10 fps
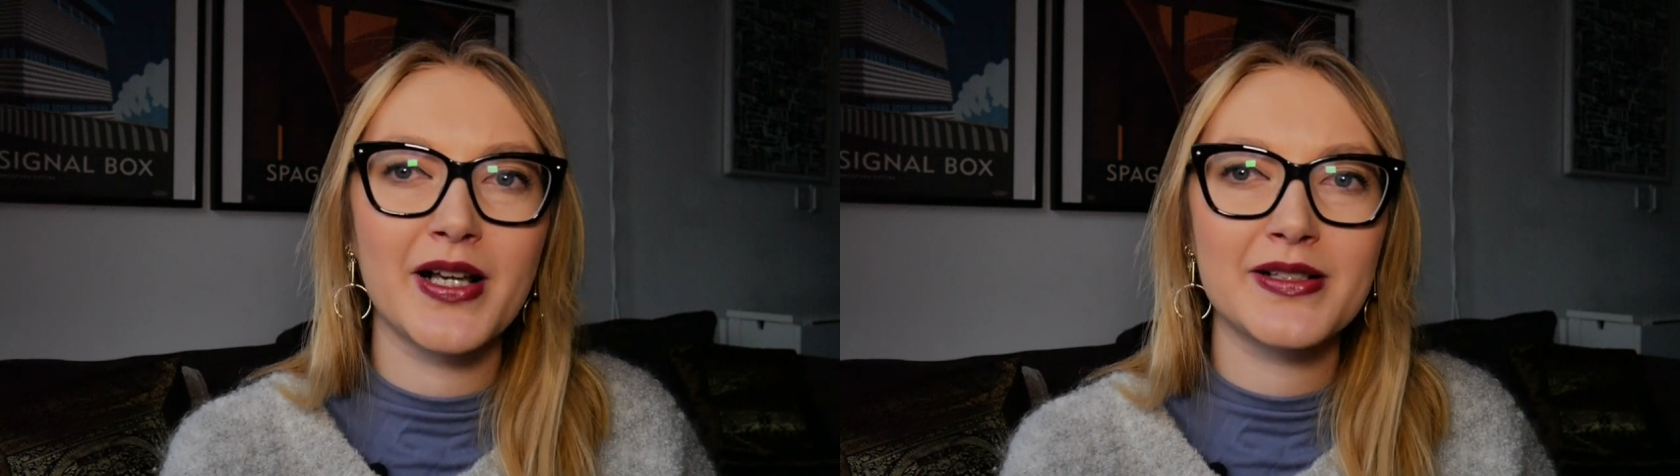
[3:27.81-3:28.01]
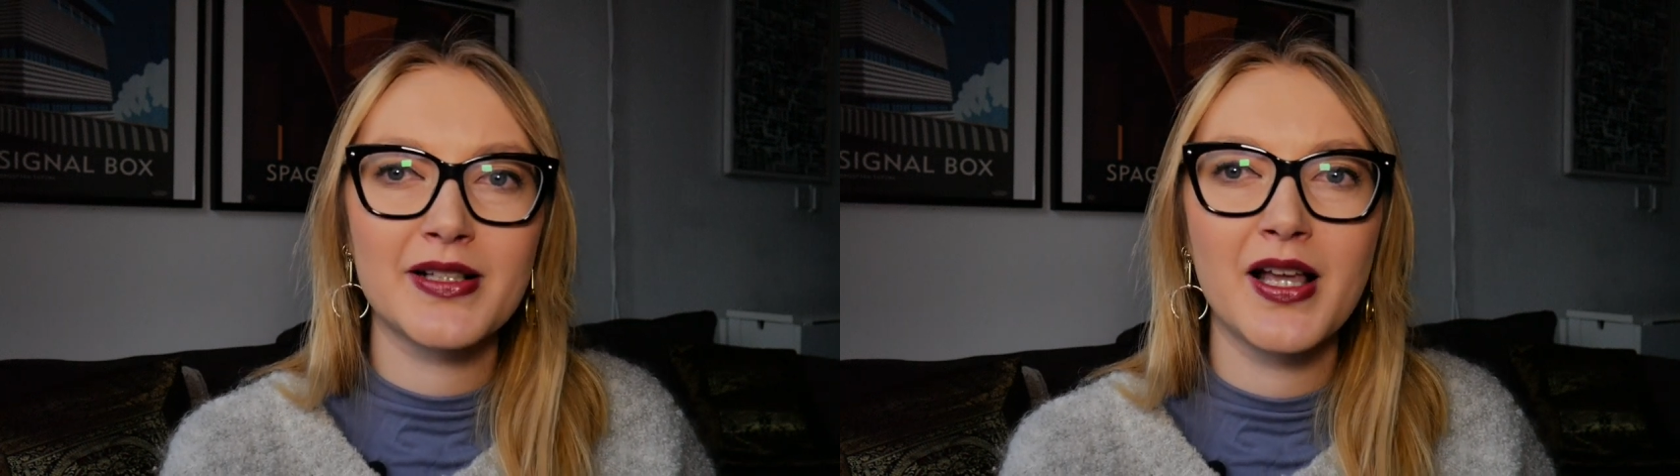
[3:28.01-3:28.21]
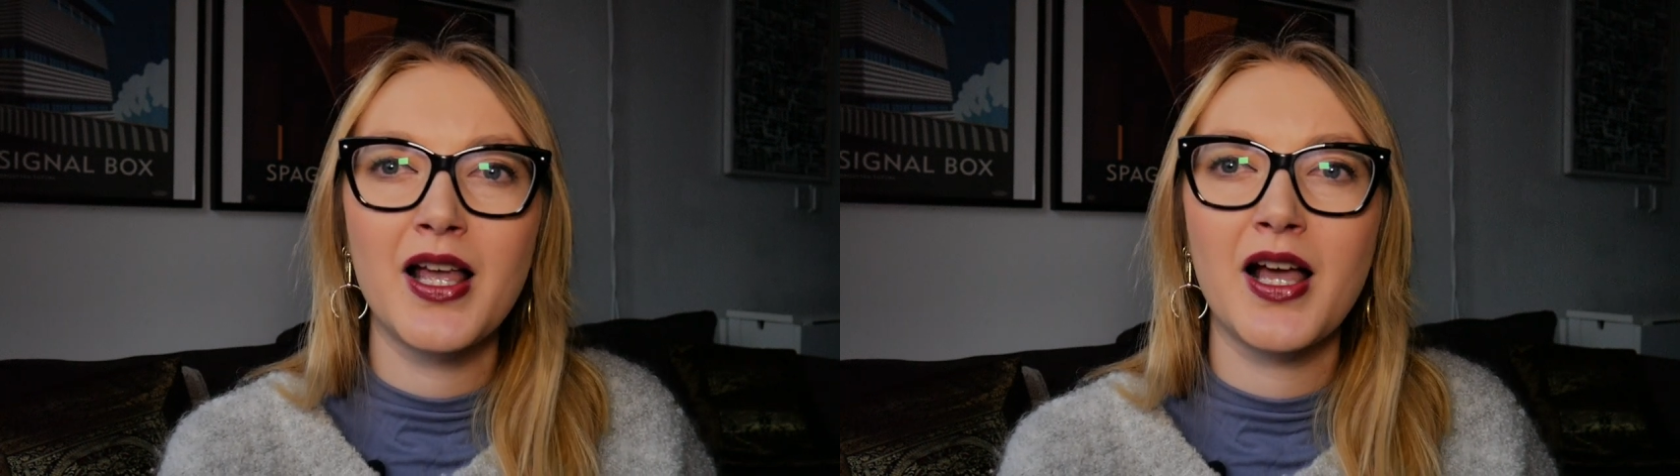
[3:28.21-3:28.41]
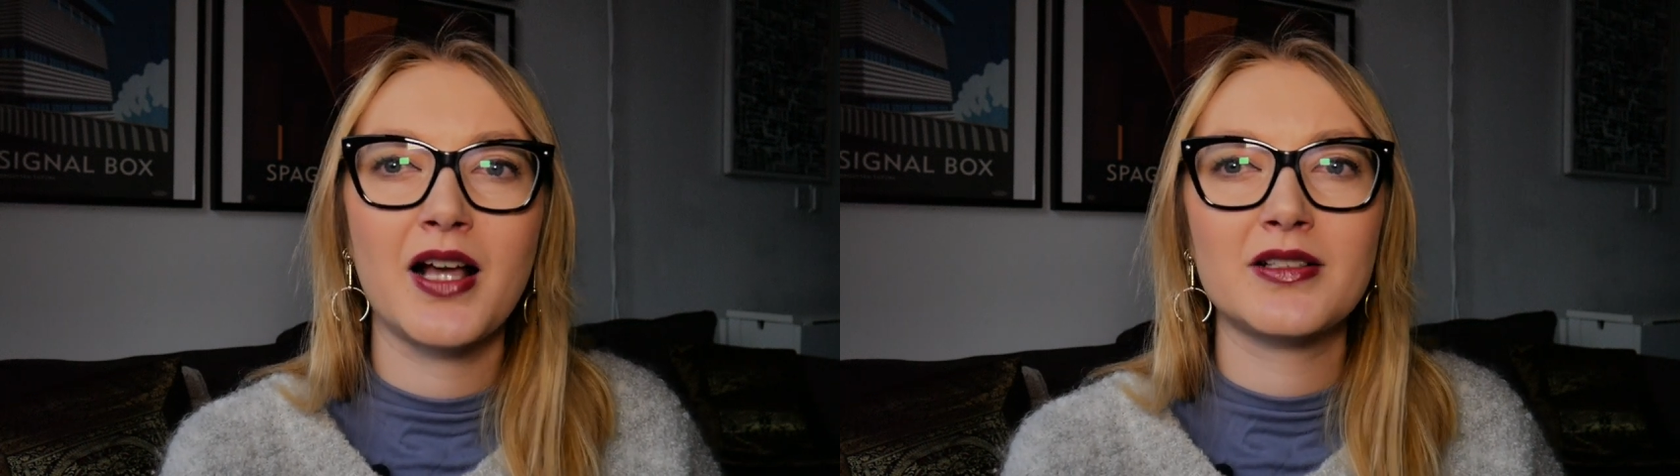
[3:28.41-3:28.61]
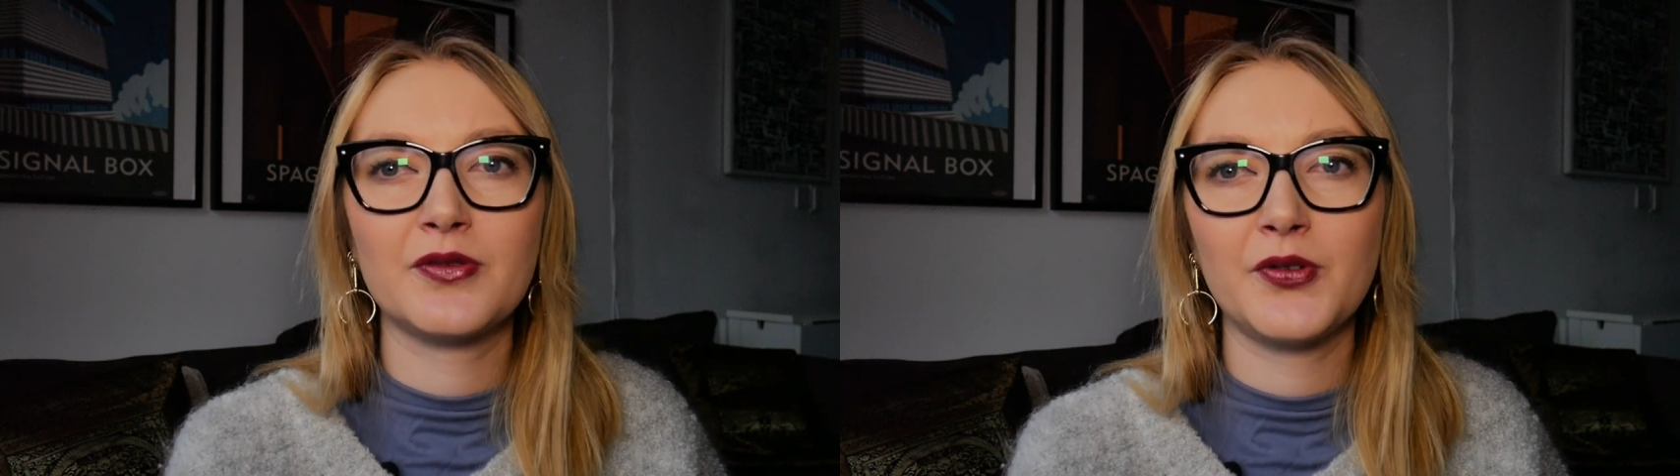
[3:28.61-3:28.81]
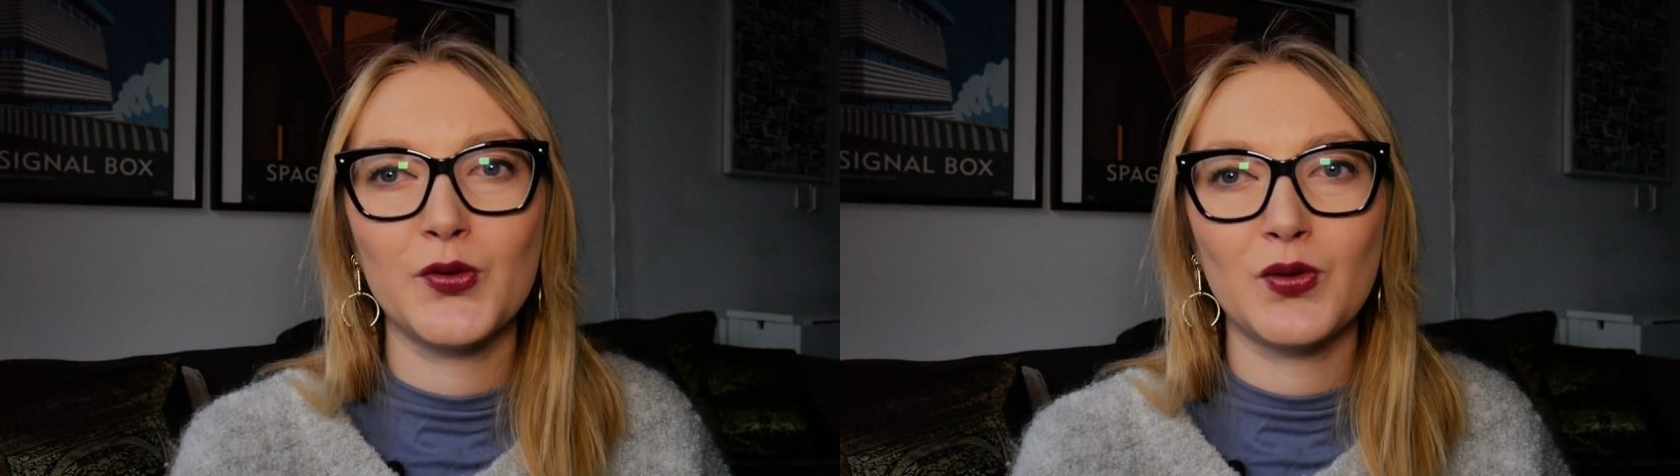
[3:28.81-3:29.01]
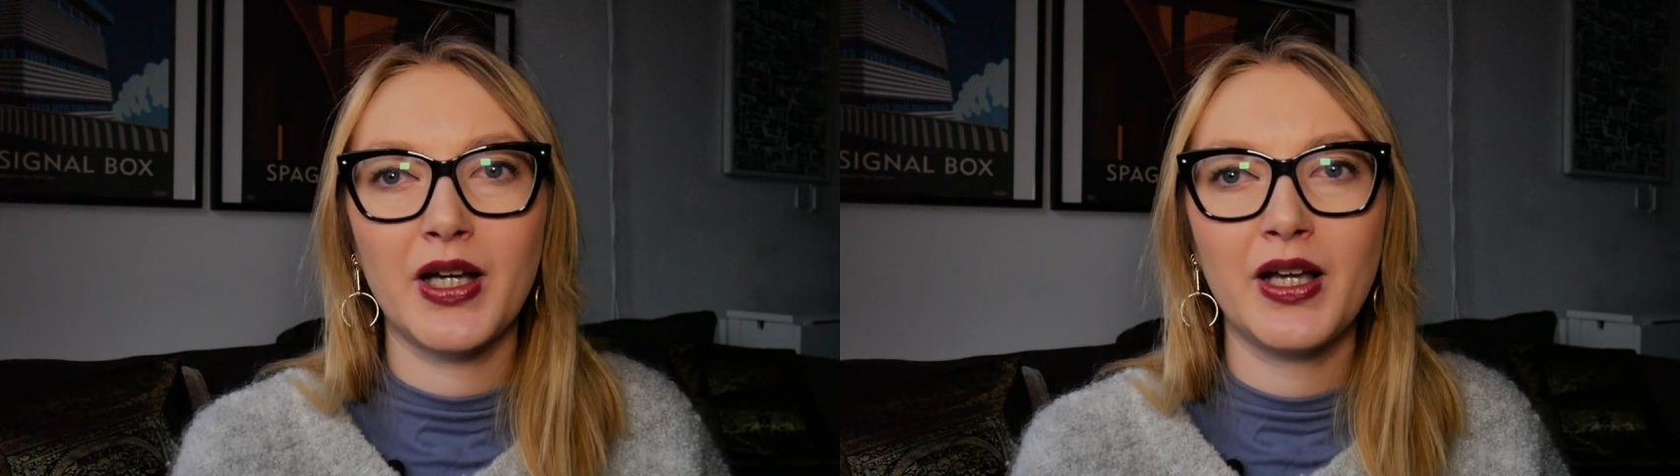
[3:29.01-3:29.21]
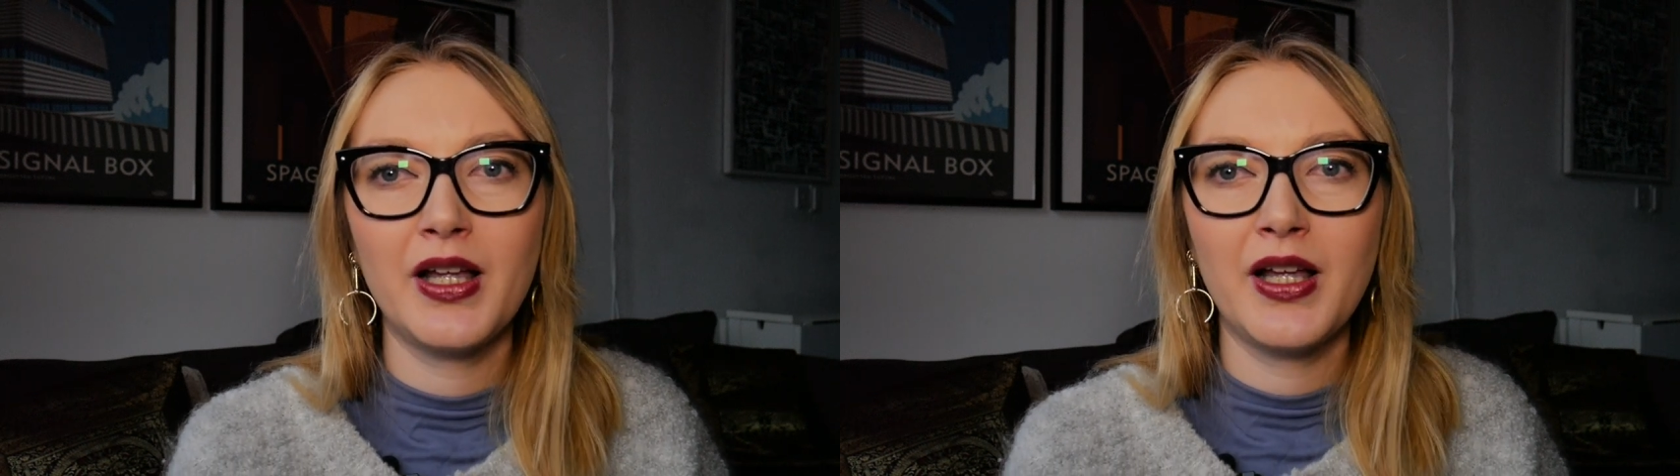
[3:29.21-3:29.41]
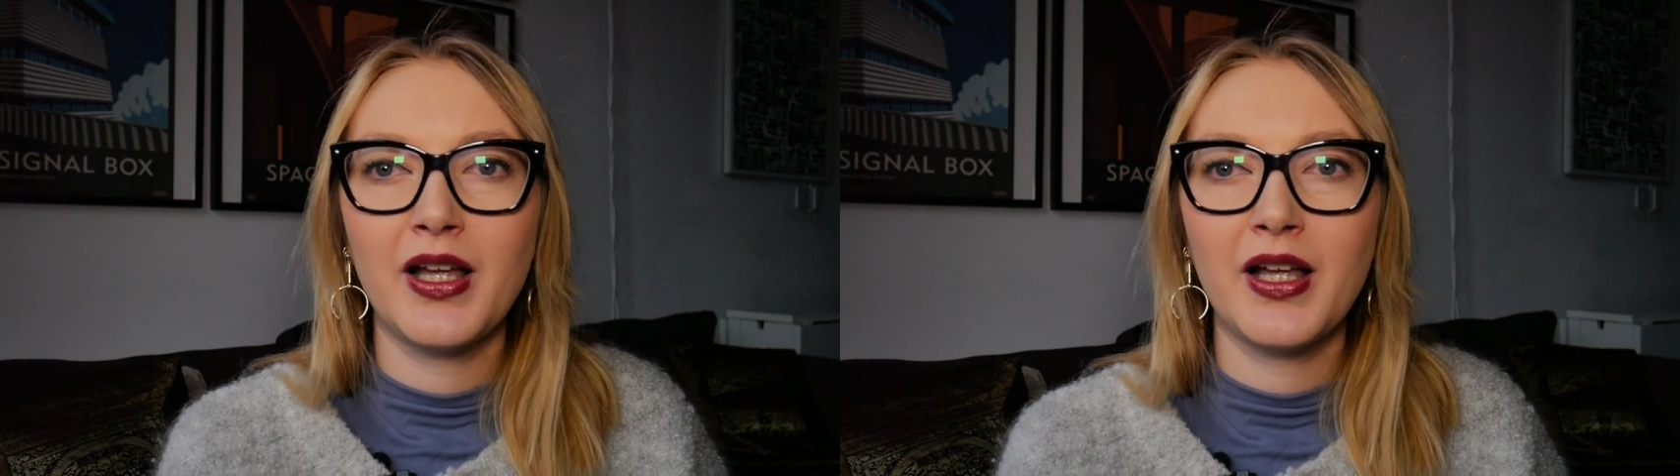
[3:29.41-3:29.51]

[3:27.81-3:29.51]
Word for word: us as a viewer